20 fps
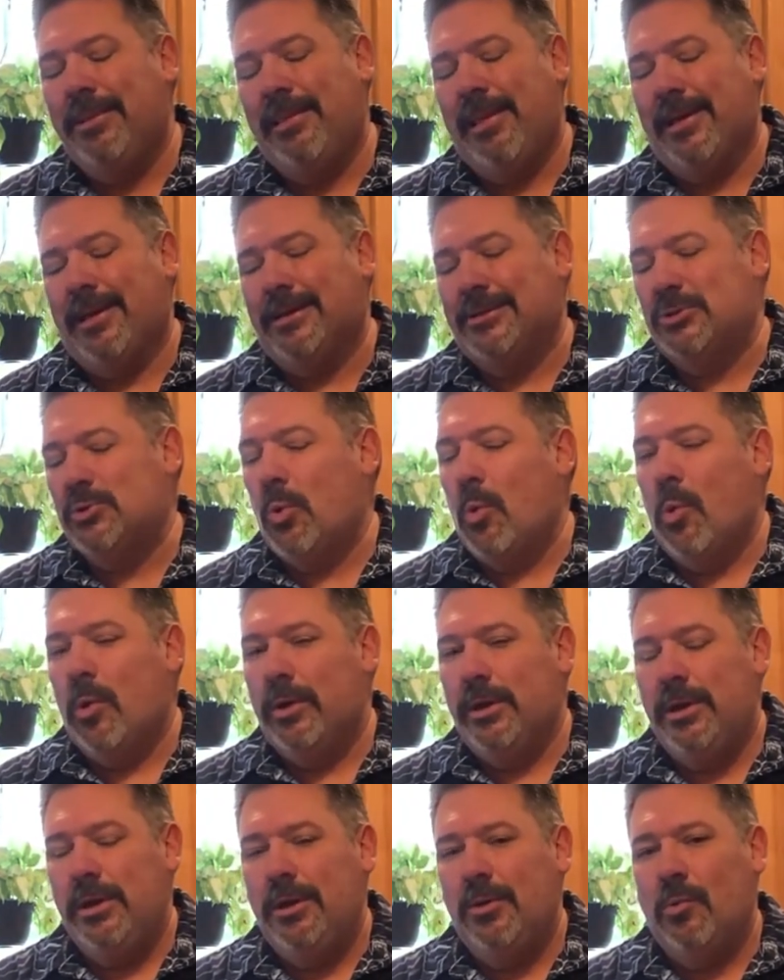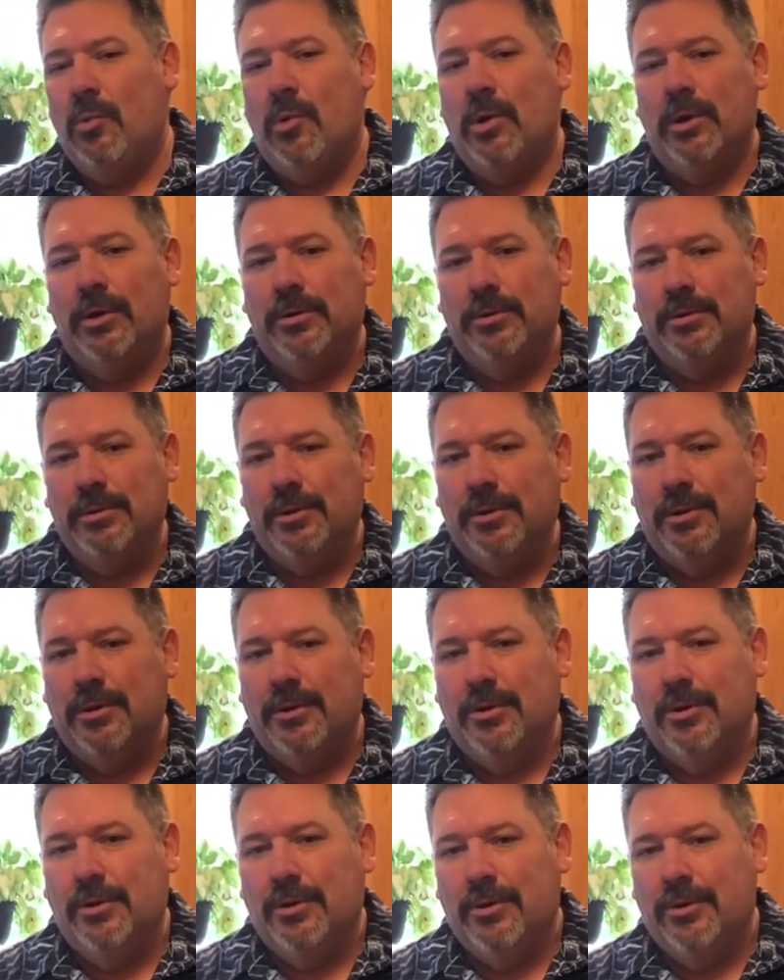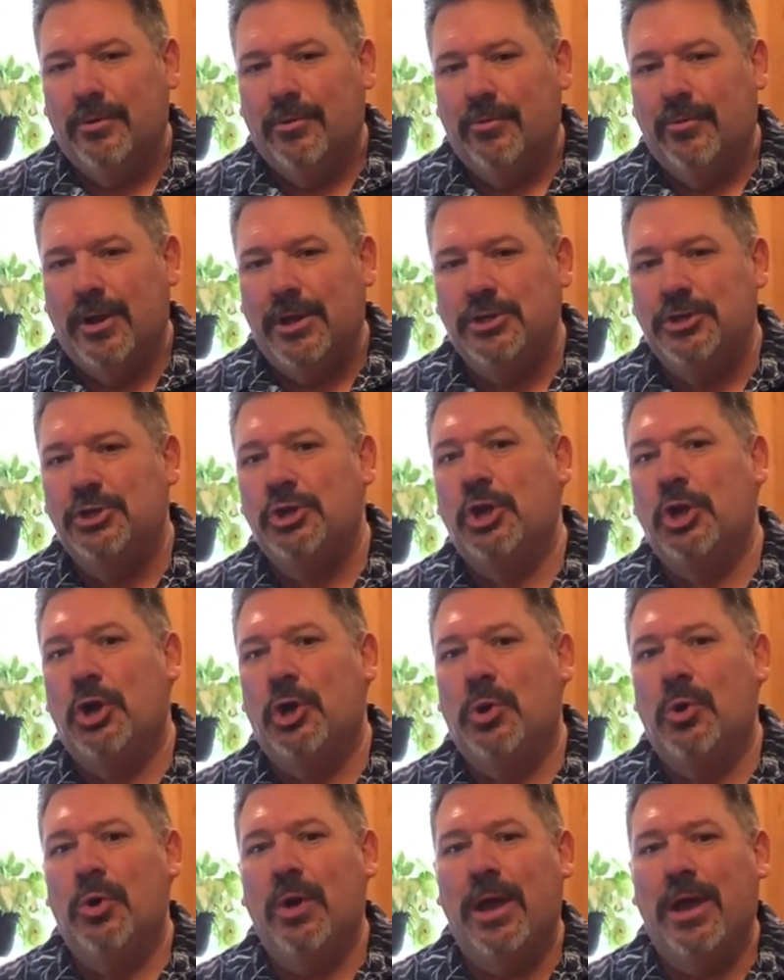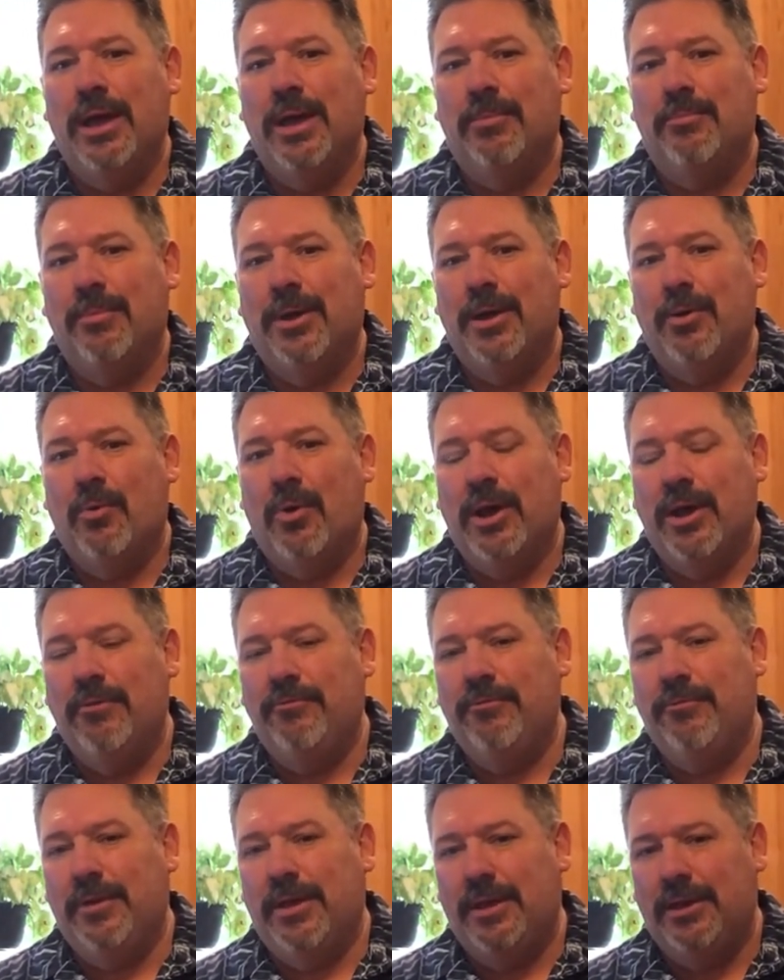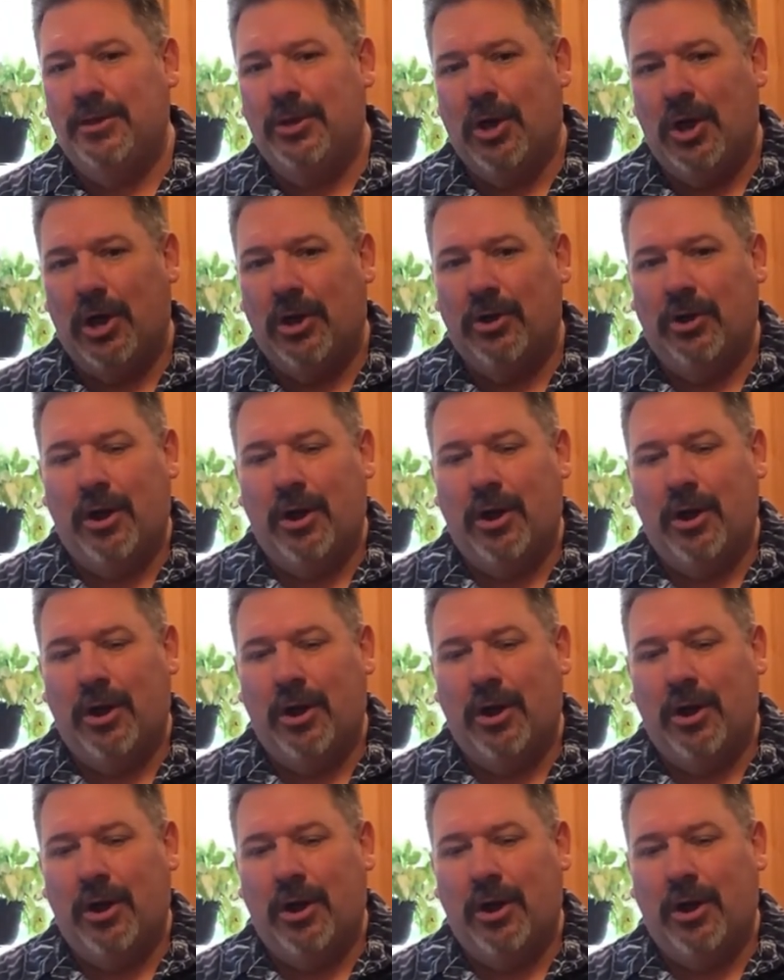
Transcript: like a 20-to-1 ratio, and my wife and daughter